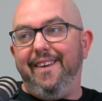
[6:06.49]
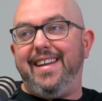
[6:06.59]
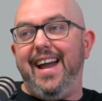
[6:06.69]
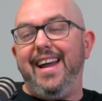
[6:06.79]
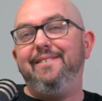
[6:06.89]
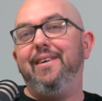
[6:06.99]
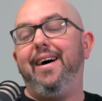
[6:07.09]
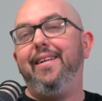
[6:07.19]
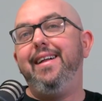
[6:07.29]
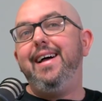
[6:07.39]
Okay.
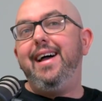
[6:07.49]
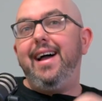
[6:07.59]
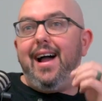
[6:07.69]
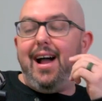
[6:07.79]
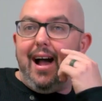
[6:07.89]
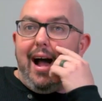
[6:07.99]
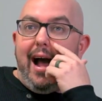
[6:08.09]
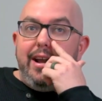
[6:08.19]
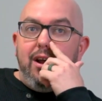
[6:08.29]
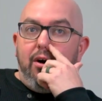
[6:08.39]
Well,
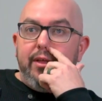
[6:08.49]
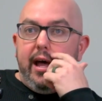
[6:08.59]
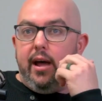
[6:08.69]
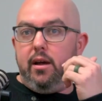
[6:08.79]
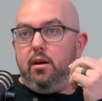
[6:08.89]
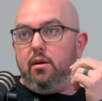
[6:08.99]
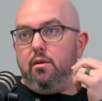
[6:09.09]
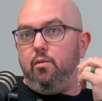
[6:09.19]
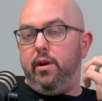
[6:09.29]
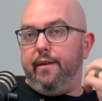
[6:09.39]
I know that
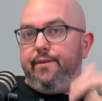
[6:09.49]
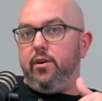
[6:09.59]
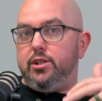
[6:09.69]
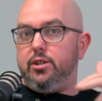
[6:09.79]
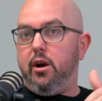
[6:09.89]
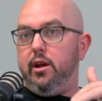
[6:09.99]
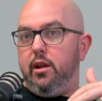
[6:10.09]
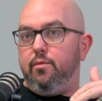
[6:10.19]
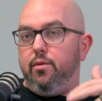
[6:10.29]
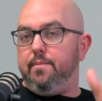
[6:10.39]
when I first
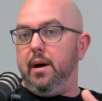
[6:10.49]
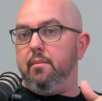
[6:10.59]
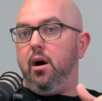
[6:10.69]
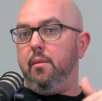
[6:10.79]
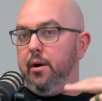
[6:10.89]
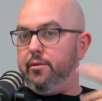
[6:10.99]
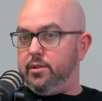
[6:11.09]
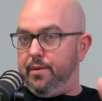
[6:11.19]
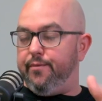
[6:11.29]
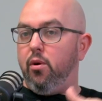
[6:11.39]
started with my mom,
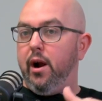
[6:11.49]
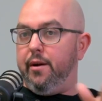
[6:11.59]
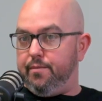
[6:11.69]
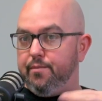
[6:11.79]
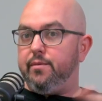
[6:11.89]
before I